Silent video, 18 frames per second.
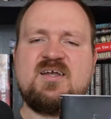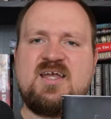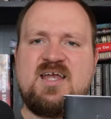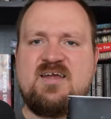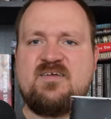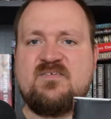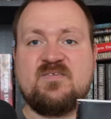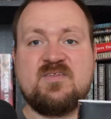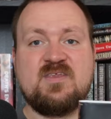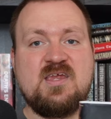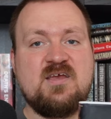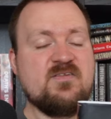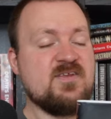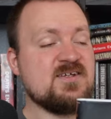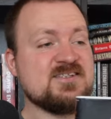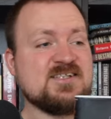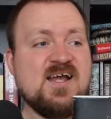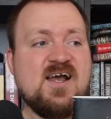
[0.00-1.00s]
And
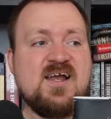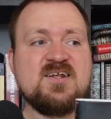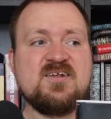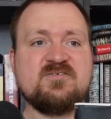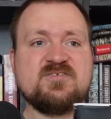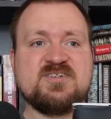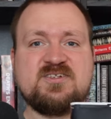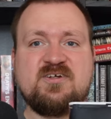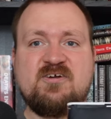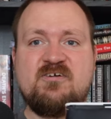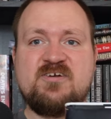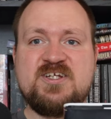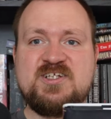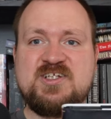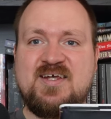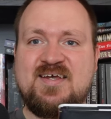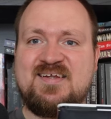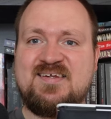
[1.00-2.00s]
this kind of
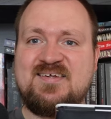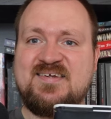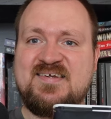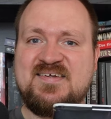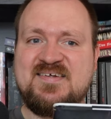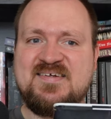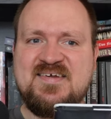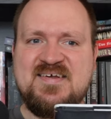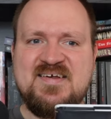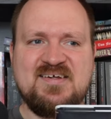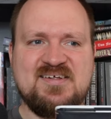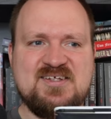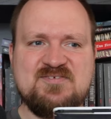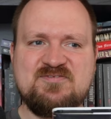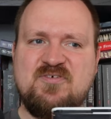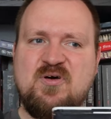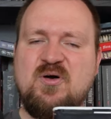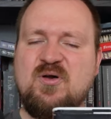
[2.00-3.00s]
storytelling
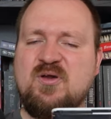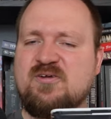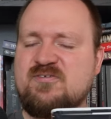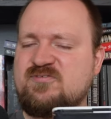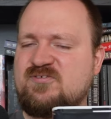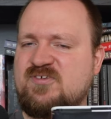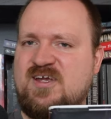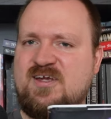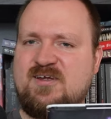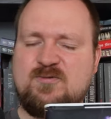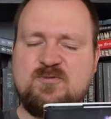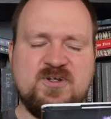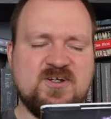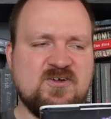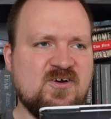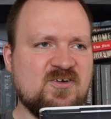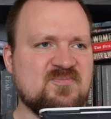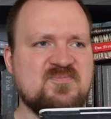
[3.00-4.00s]
evolved, and we
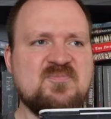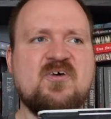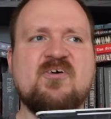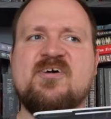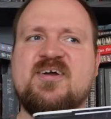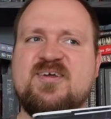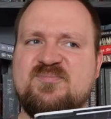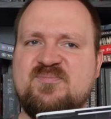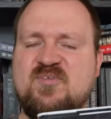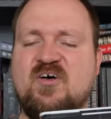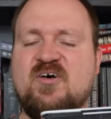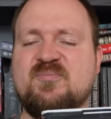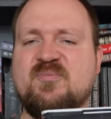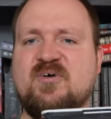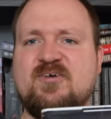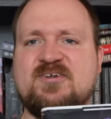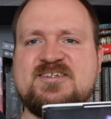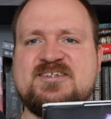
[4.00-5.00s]
got more and more
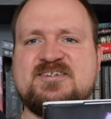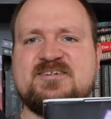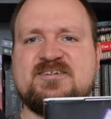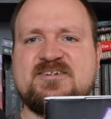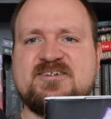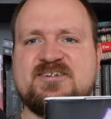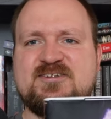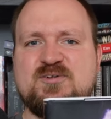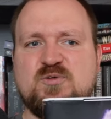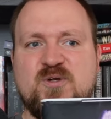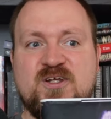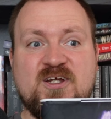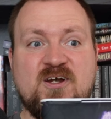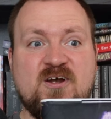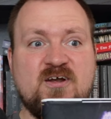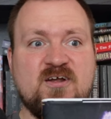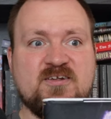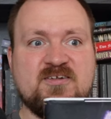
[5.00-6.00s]
monsters. We
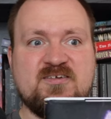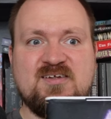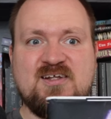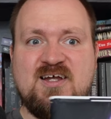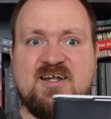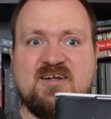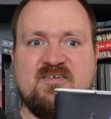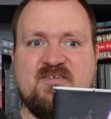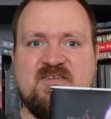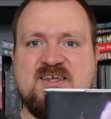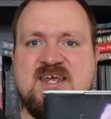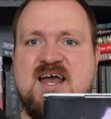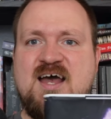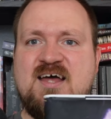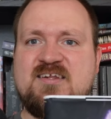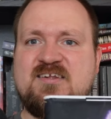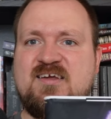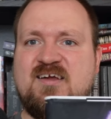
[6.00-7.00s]
got, like, the
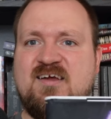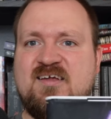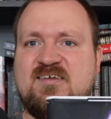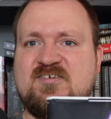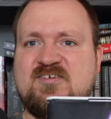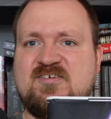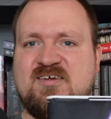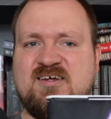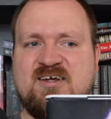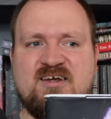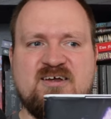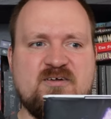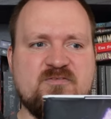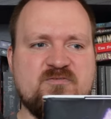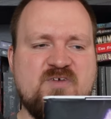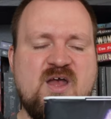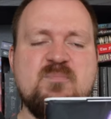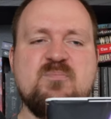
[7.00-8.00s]

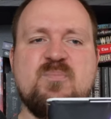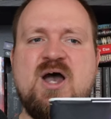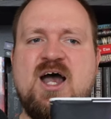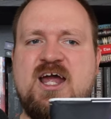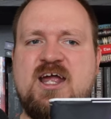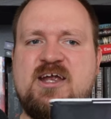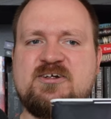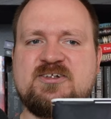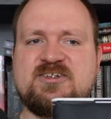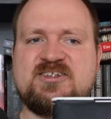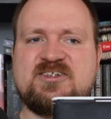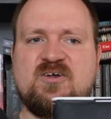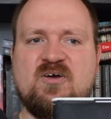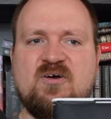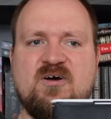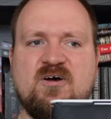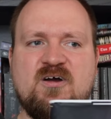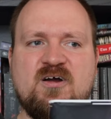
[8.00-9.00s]
undead, vampires,
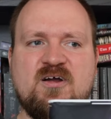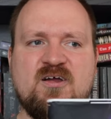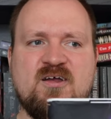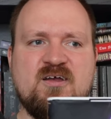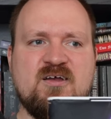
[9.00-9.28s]
or